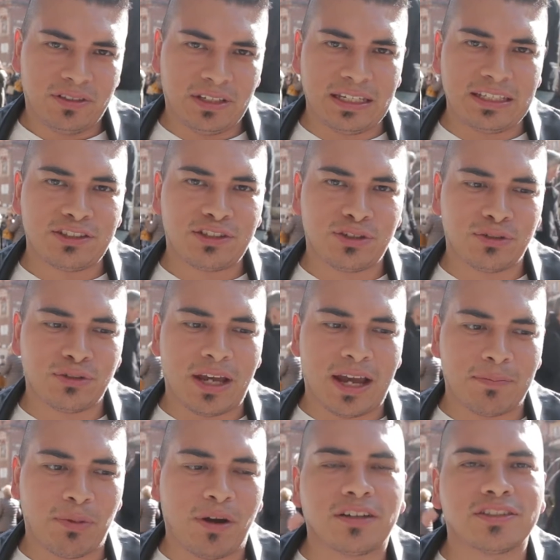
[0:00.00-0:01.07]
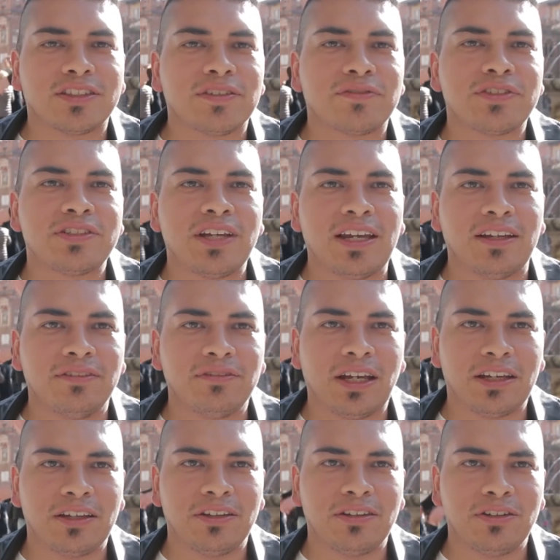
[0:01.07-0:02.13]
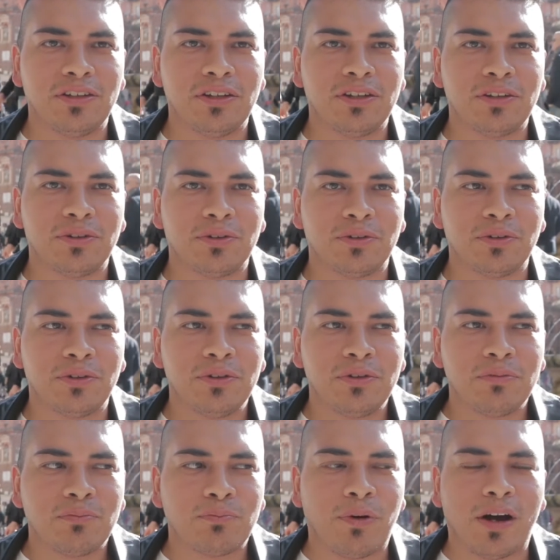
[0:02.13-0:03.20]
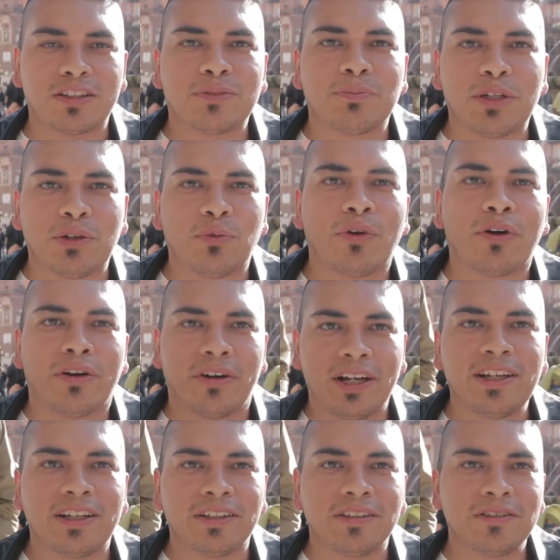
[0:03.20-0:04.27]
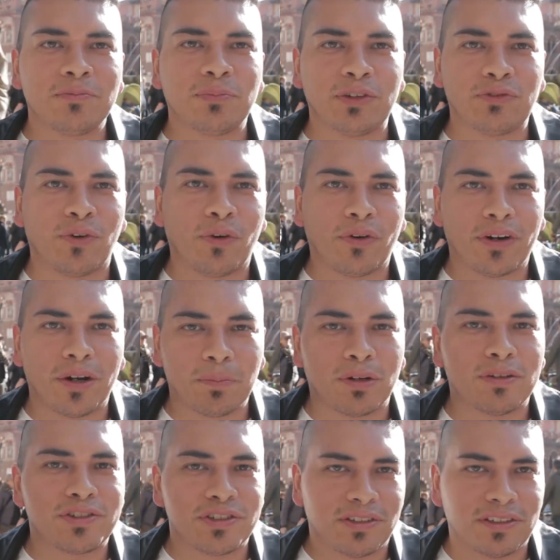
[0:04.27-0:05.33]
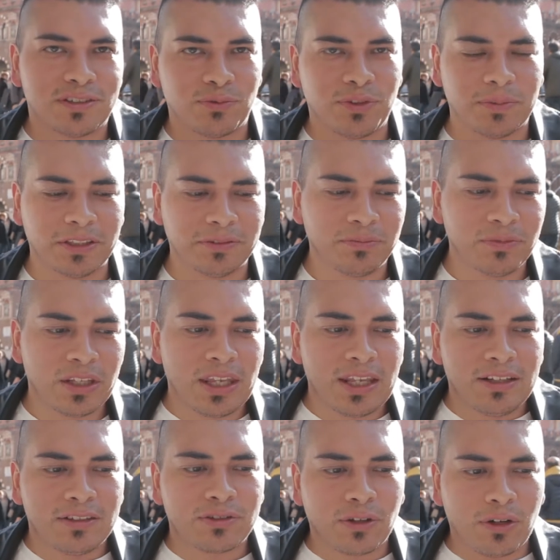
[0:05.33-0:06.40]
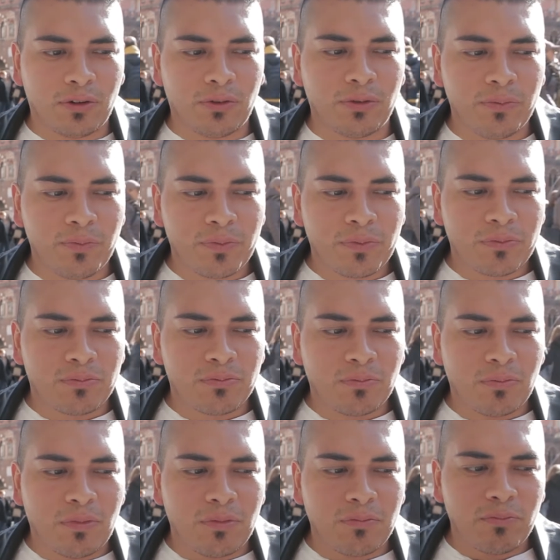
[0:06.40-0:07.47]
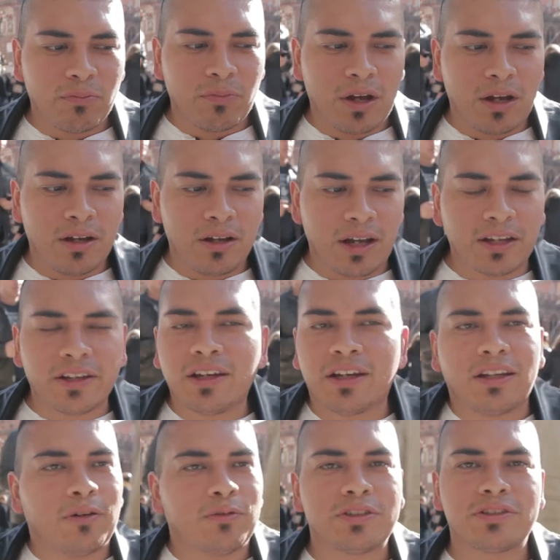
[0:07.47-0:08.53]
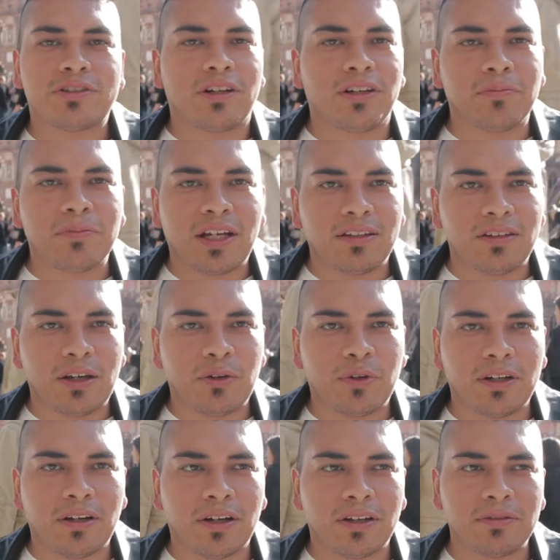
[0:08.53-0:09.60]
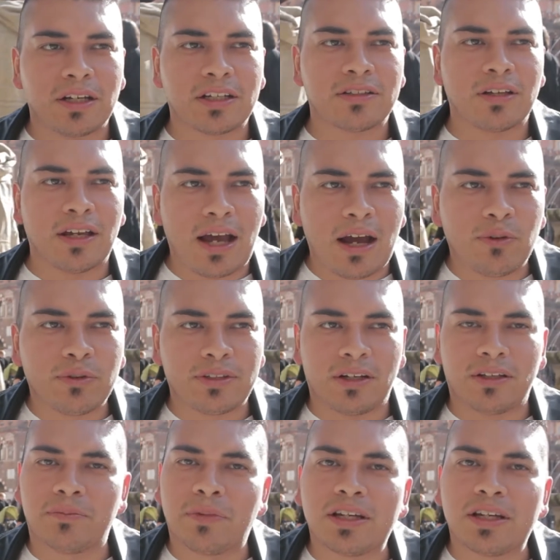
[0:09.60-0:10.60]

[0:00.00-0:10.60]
into that positive state that you possibly were in before approaching these women? So again, I would just tell them that they would. I would tell them